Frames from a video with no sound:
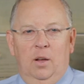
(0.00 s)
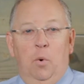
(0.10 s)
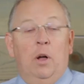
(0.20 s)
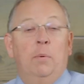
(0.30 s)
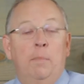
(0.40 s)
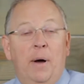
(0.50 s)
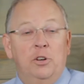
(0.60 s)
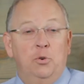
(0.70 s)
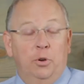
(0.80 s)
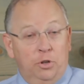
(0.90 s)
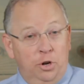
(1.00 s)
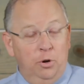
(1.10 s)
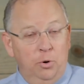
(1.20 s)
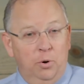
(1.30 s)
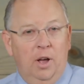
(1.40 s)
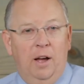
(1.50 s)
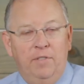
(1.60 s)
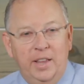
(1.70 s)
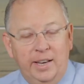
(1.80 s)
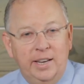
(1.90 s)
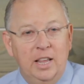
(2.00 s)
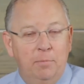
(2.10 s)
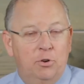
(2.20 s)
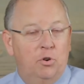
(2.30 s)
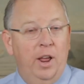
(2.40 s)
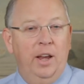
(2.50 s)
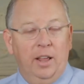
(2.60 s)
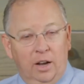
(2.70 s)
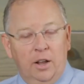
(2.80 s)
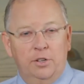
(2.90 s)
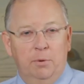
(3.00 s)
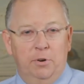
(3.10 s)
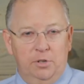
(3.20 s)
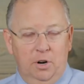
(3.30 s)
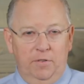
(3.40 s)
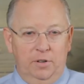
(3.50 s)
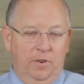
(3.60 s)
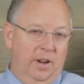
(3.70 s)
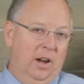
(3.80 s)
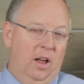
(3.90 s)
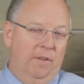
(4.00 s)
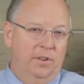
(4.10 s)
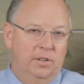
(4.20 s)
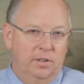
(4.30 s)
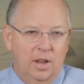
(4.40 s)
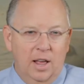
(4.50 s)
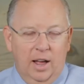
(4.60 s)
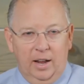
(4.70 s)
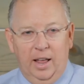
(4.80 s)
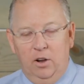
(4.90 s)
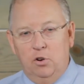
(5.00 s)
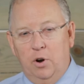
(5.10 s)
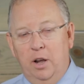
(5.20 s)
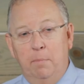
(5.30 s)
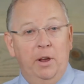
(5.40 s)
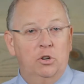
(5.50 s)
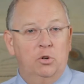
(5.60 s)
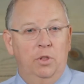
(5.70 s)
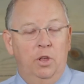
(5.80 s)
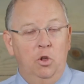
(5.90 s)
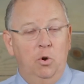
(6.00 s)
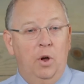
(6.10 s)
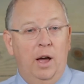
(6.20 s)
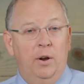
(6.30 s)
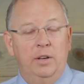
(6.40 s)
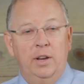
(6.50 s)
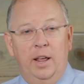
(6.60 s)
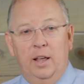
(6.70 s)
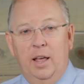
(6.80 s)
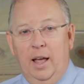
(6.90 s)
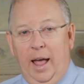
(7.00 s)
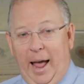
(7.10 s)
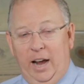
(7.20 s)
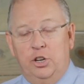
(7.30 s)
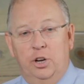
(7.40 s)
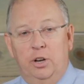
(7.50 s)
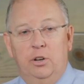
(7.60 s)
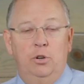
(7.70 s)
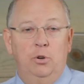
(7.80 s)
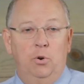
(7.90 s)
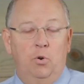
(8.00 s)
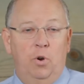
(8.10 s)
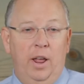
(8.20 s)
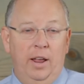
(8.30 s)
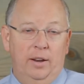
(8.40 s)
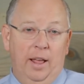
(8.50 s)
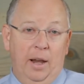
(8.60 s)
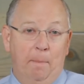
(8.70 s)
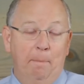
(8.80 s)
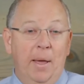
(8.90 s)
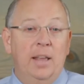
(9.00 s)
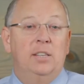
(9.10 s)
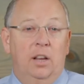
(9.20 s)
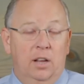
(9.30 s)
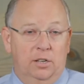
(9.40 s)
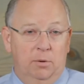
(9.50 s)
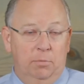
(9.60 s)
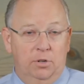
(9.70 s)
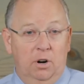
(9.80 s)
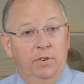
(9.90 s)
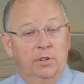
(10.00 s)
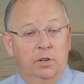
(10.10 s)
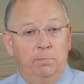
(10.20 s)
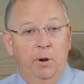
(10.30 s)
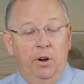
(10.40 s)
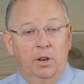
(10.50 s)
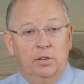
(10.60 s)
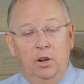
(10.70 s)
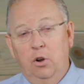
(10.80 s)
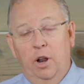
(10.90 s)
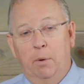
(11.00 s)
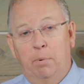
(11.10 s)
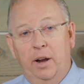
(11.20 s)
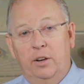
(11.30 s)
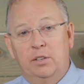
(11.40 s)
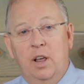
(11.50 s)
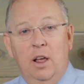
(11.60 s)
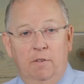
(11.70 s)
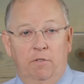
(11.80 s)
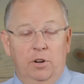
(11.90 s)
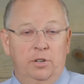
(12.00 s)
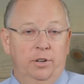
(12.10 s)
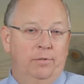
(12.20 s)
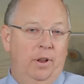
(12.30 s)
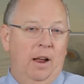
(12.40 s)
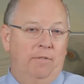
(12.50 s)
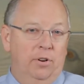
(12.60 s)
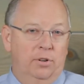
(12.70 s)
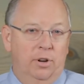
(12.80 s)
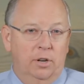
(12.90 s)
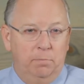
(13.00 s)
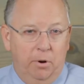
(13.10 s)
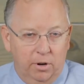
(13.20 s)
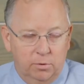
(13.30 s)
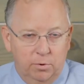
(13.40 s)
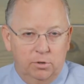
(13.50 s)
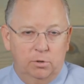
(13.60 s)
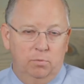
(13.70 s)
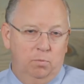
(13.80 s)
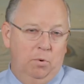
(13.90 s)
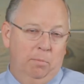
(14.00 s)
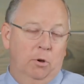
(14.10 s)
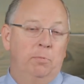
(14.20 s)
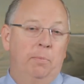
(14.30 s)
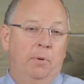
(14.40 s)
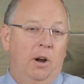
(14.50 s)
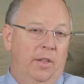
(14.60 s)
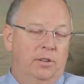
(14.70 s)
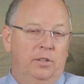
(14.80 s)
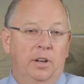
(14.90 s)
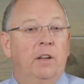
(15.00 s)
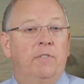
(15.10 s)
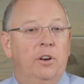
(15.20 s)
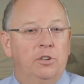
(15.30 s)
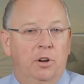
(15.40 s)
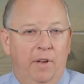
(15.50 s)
Welcome to Module 2 of the Team Training and Customer Service for Dental Offices. Again, trying to make sure that you know how to take action to create an amazing customer service experience in your dental practice versus an average experience, which is what most people are. That's the definition of